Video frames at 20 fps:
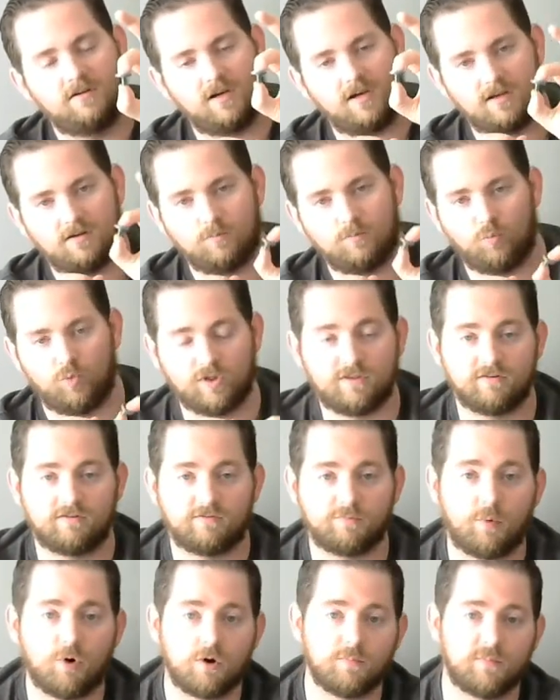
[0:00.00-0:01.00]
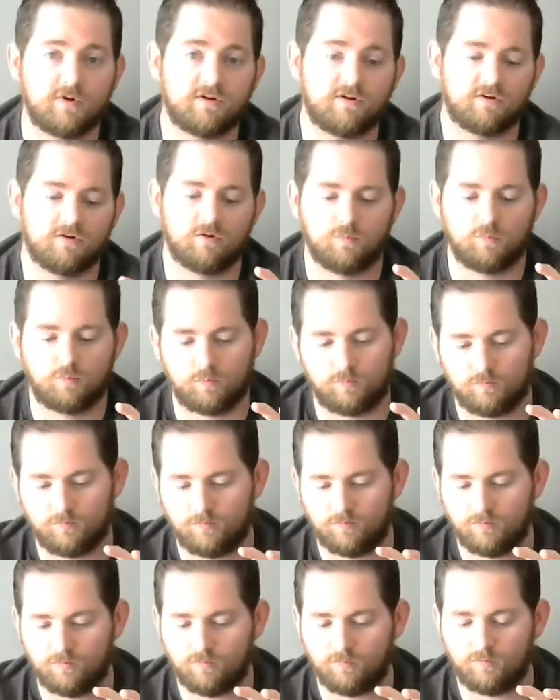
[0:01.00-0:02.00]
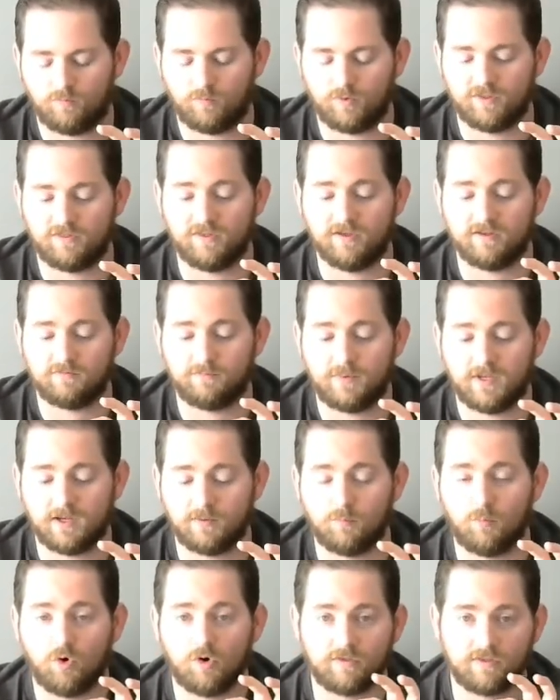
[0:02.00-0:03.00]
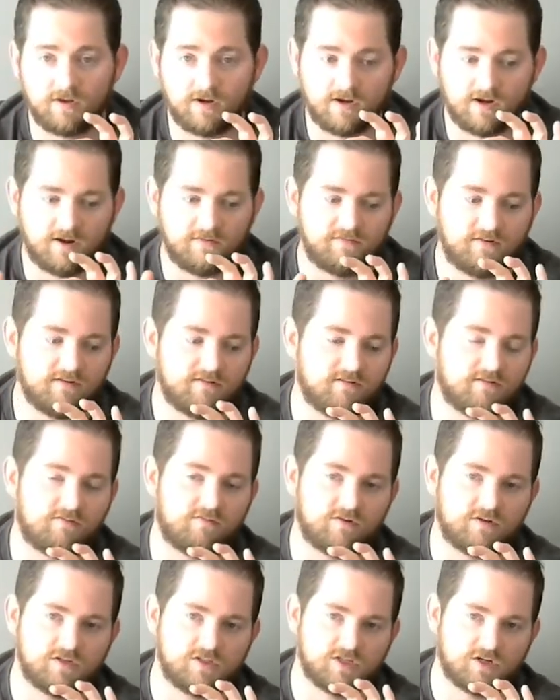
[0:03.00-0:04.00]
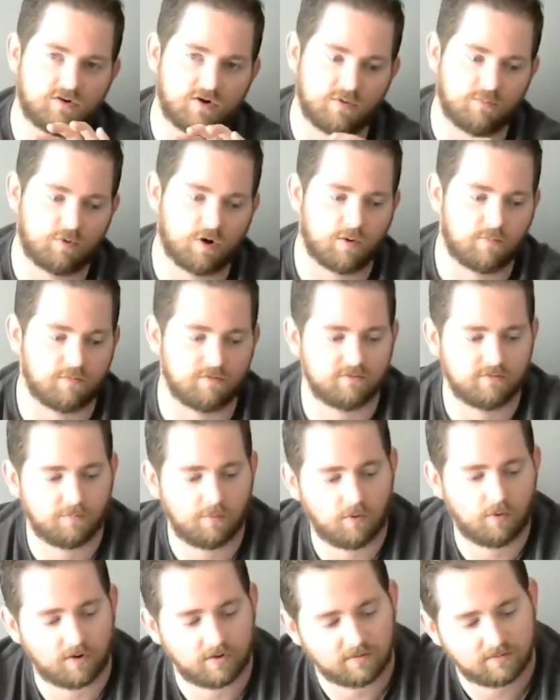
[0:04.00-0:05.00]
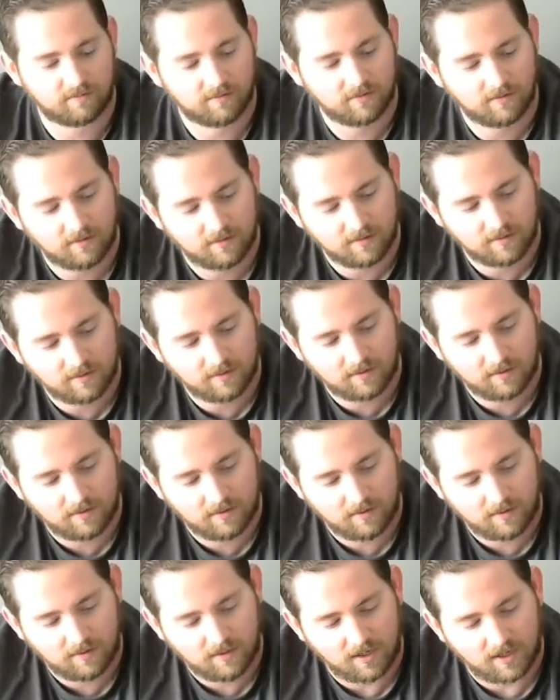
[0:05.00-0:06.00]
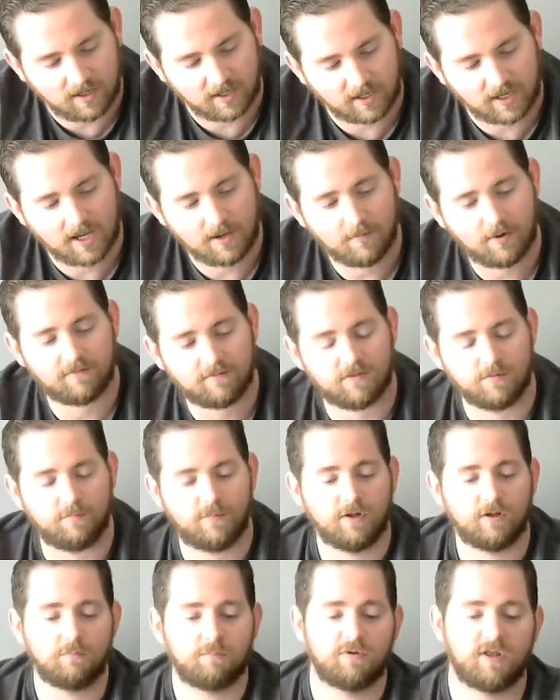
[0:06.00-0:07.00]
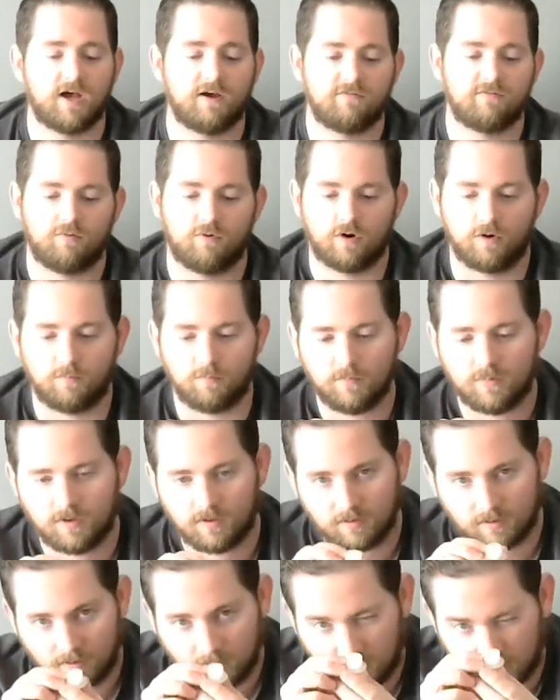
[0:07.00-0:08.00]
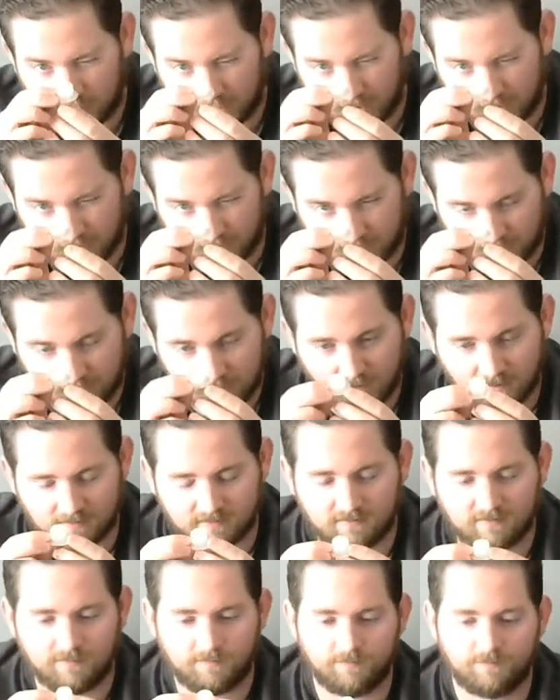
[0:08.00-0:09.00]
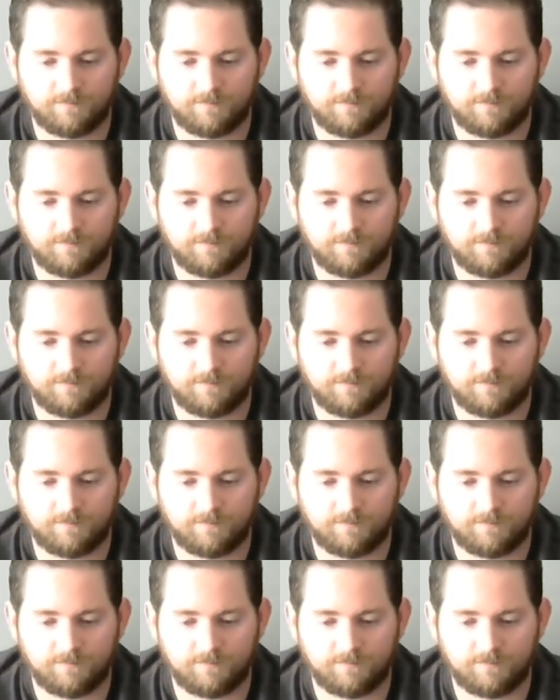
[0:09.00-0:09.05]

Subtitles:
with the support material, with this being more than enough distance for it to generate proper supports, and it came off the build platform looking like this.